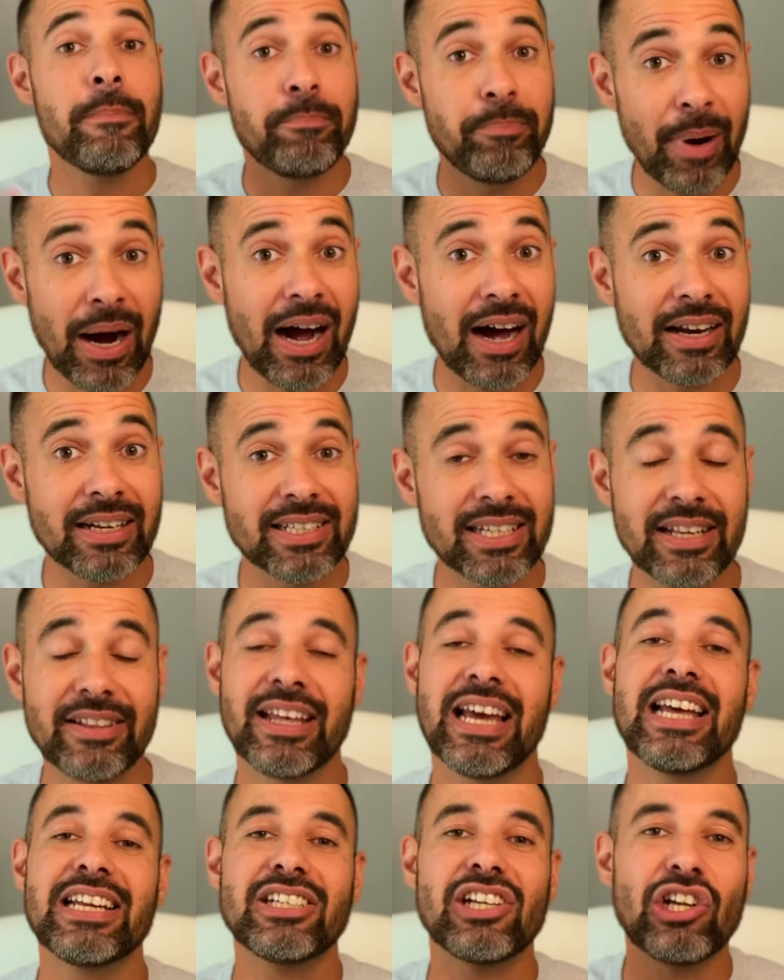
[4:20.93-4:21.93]
but
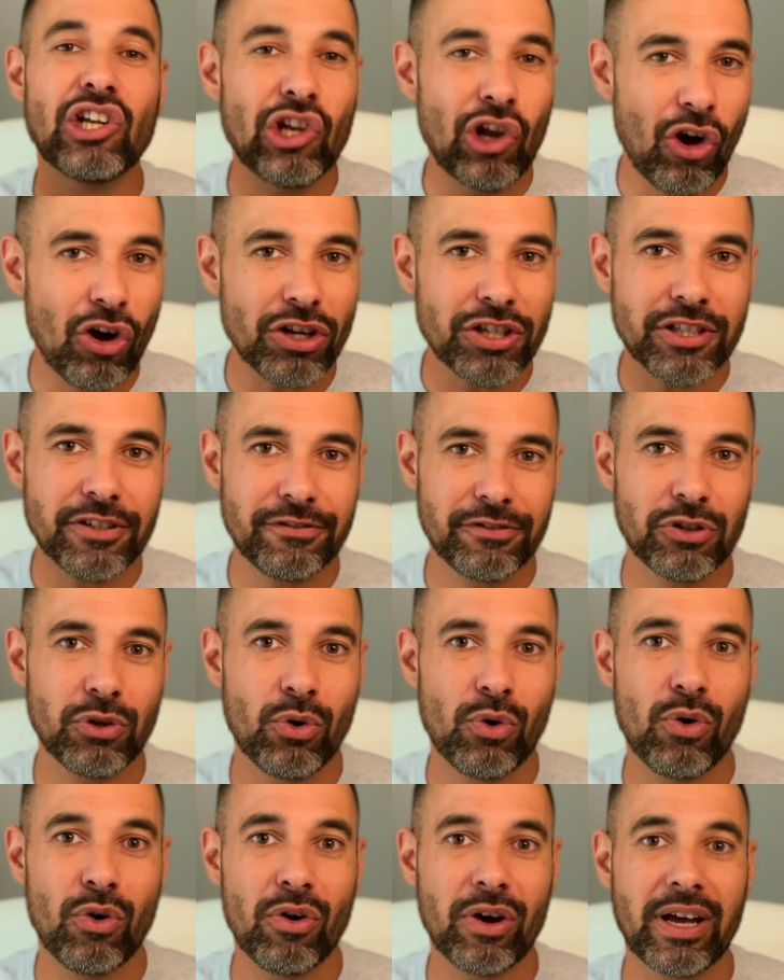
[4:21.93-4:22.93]
there's lots of
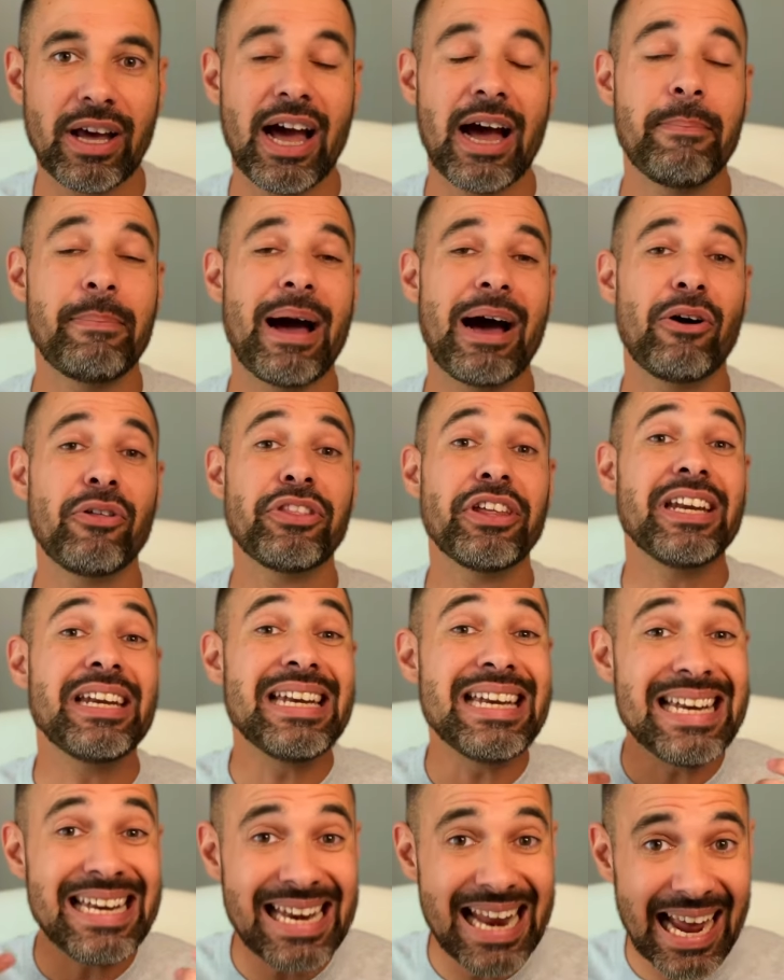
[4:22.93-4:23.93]
talk about the
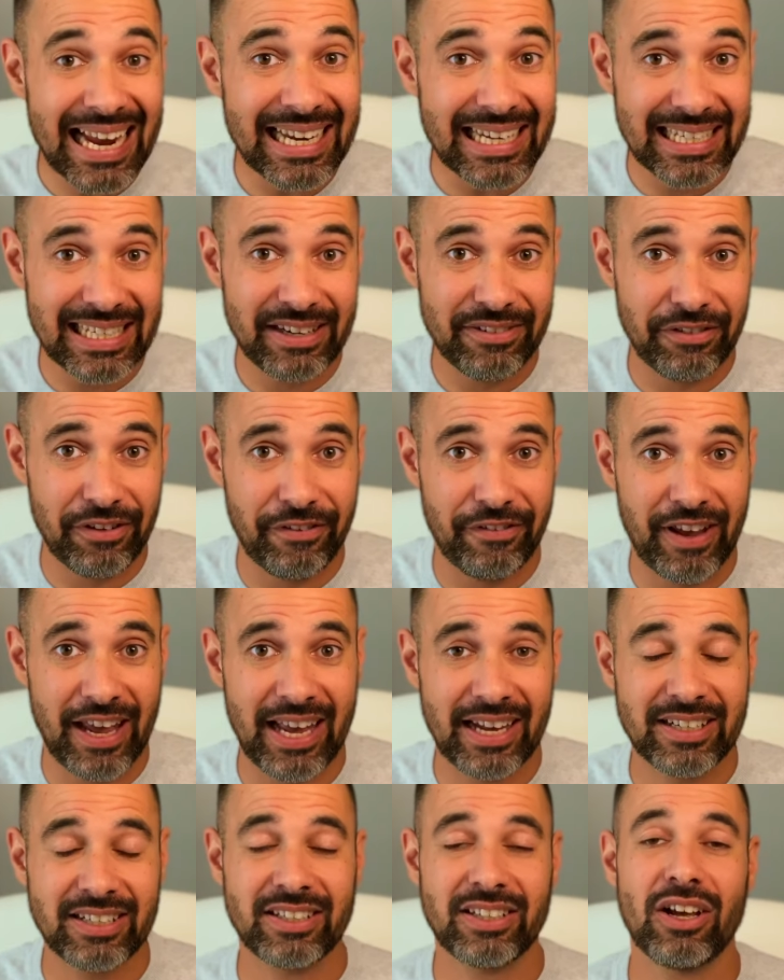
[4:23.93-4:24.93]
negative
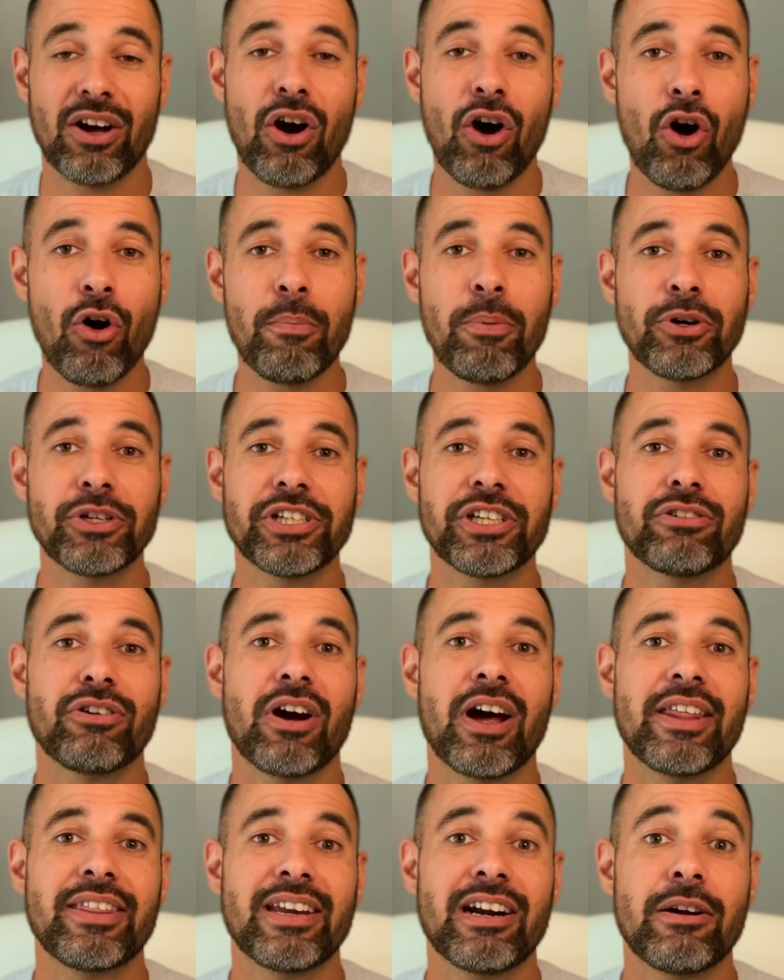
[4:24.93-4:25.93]
effects that whole body
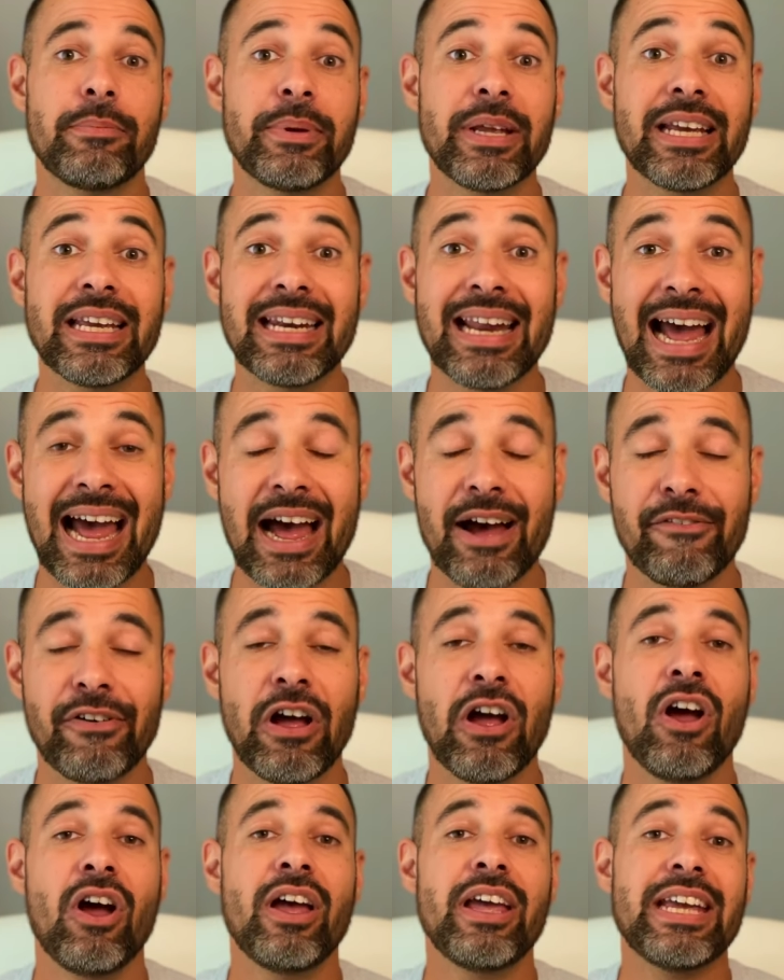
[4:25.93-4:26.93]
cryotherapy can have
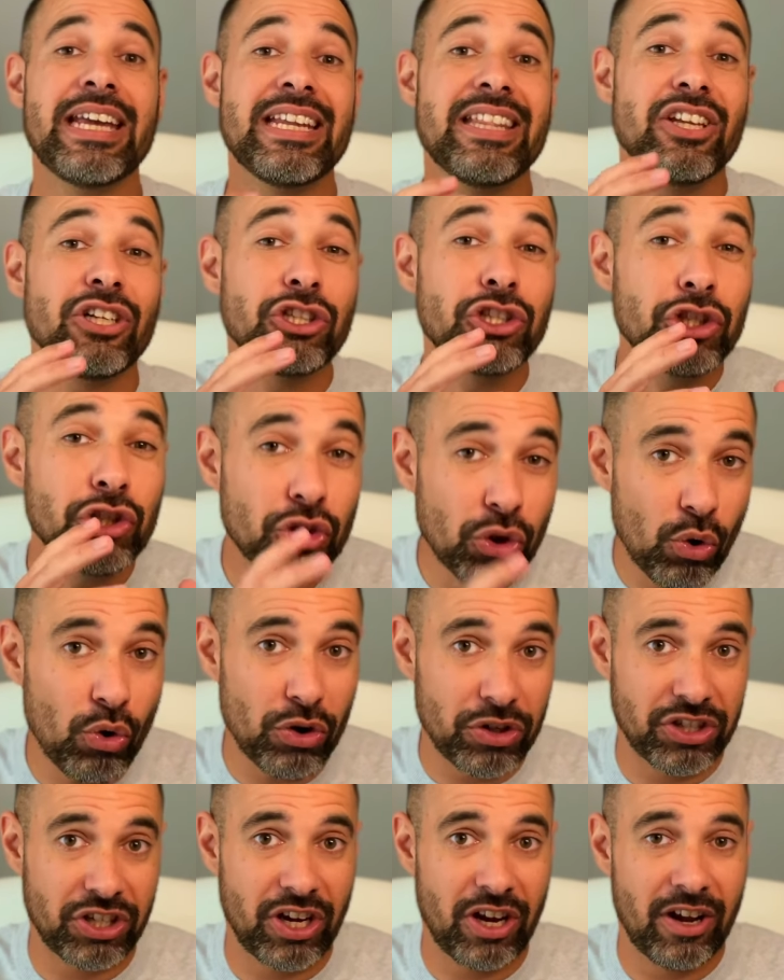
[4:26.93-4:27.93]
in the
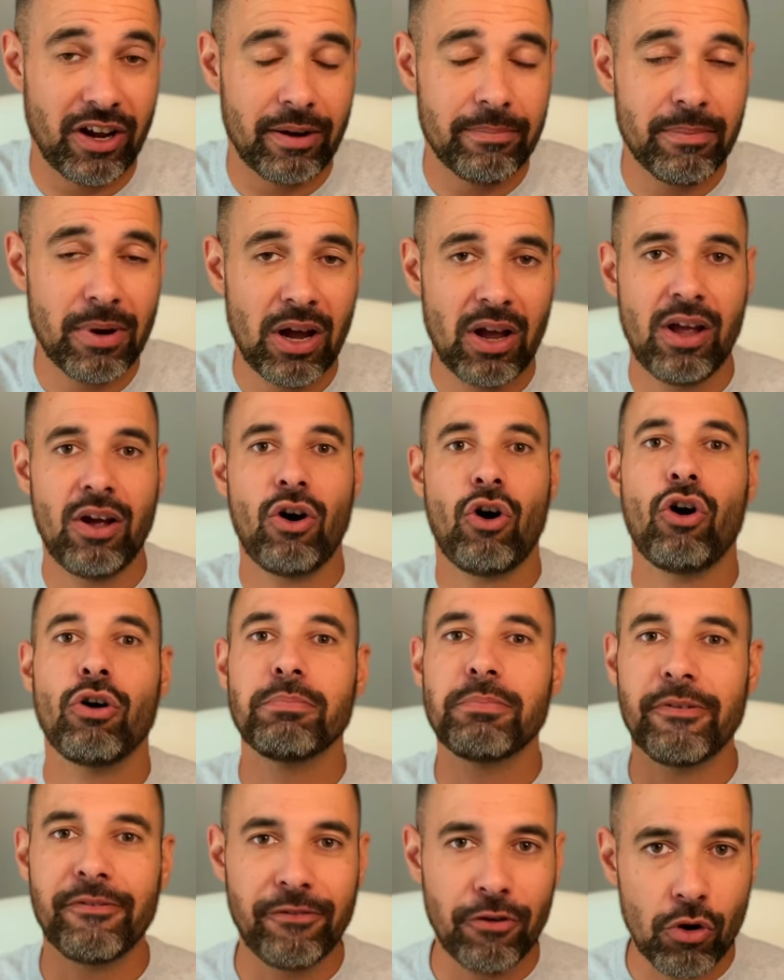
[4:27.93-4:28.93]
short term
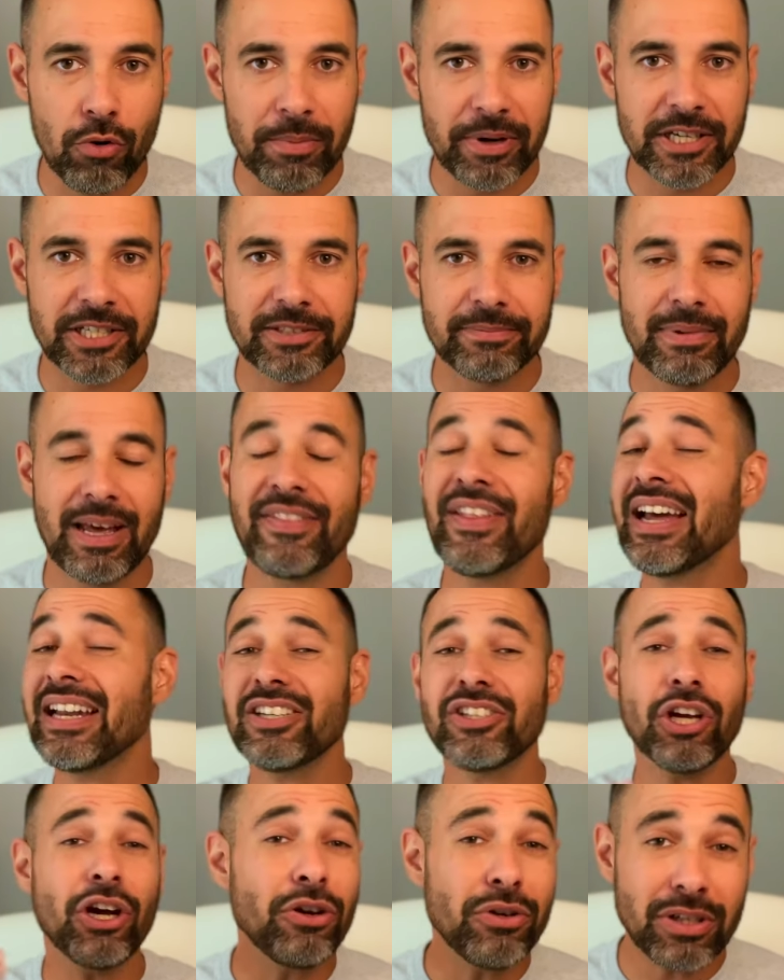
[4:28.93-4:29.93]
on performance. And
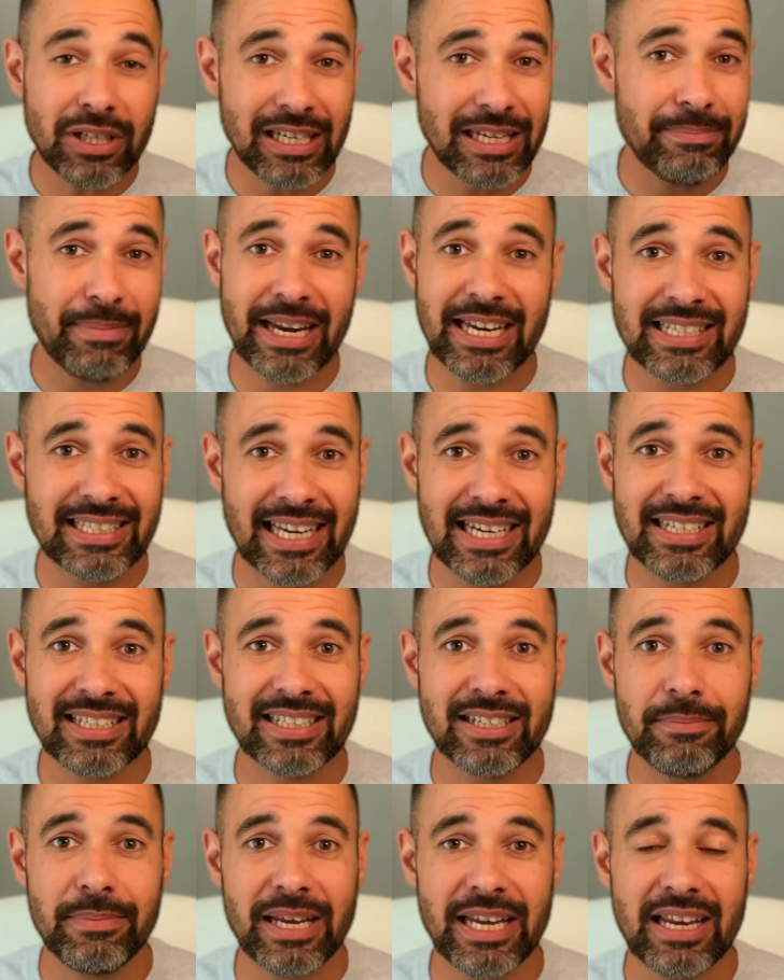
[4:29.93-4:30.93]
that totally makes sense
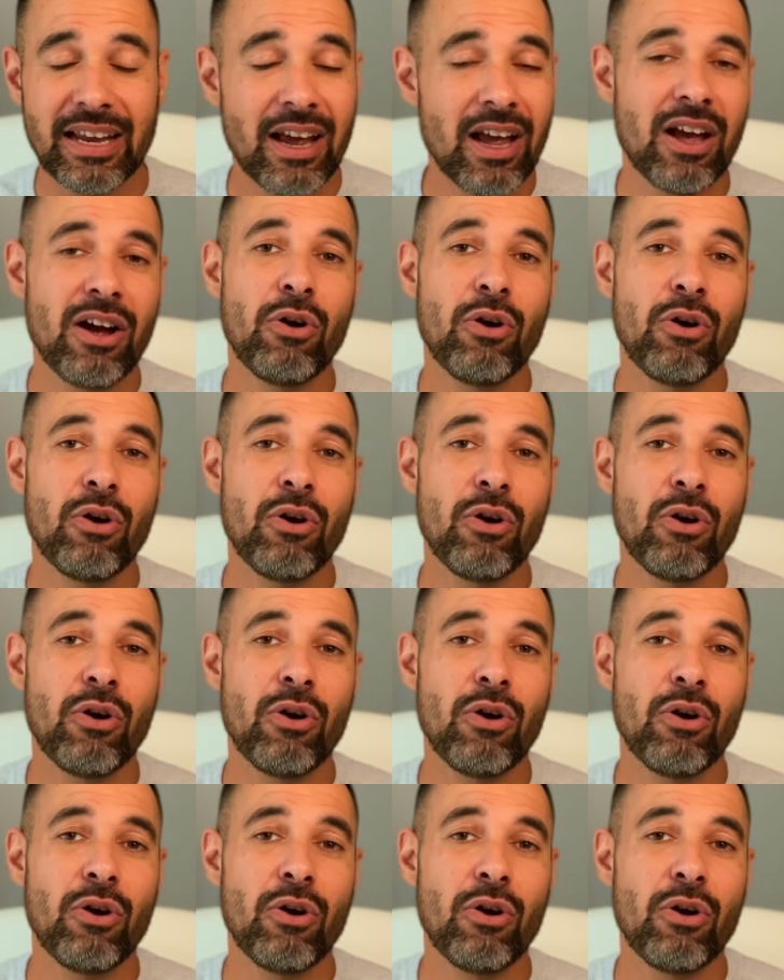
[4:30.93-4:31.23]
to me.